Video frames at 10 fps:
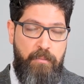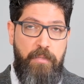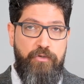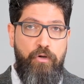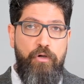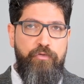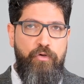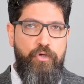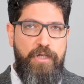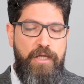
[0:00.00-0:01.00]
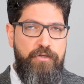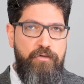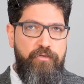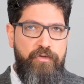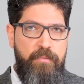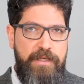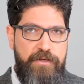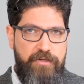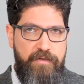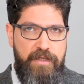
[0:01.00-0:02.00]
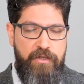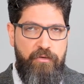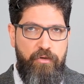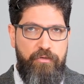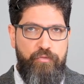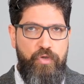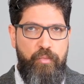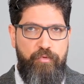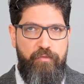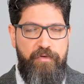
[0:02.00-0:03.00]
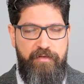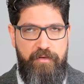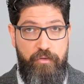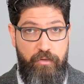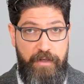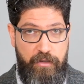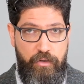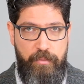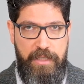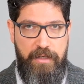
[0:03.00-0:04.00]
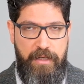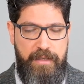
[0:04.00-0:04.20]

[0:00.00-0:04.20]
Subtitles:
But also you can use the military in order to improve your economy.